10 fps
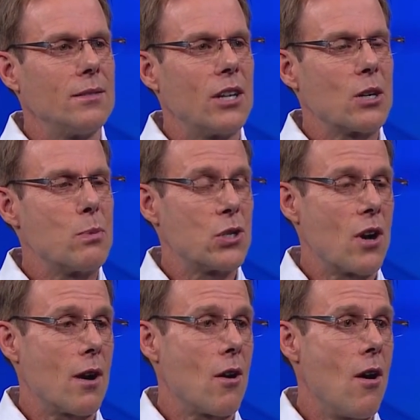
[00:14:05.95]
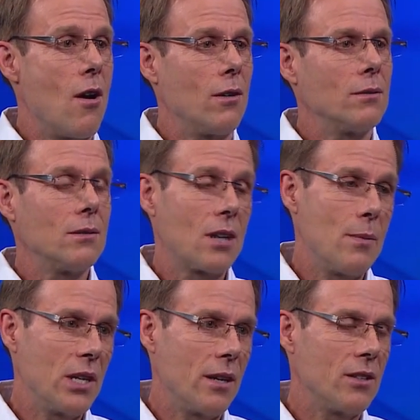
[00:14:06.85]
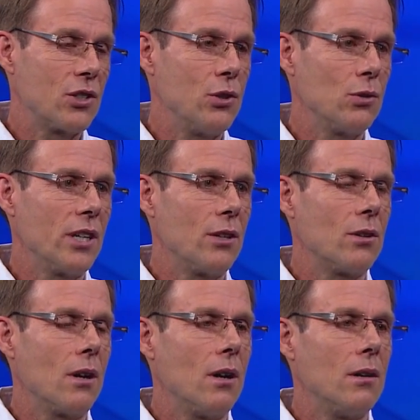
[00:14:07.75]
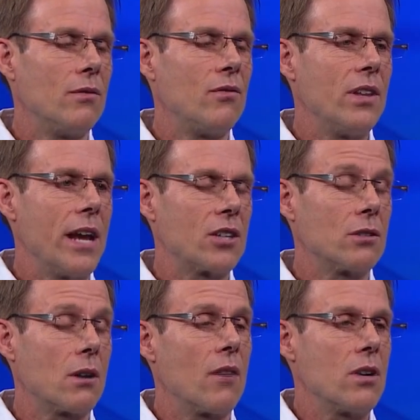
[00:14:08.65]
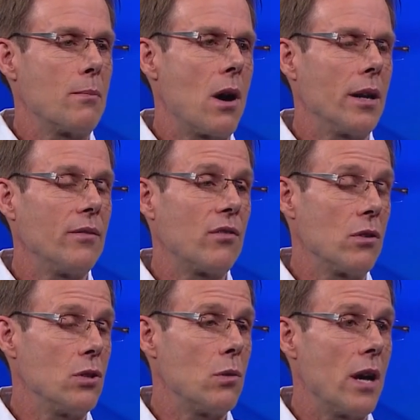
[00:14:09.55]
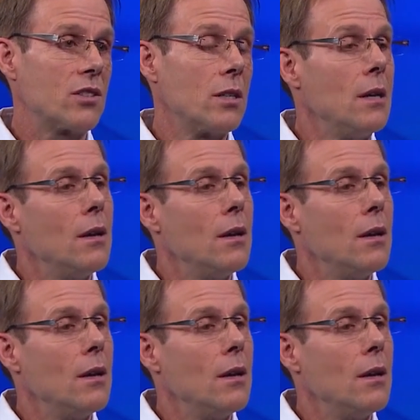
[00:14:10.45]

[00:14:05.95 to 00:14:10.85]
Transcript: Derek Bouchard-Hall coming in as a new leader of the national governing body for the U.S.,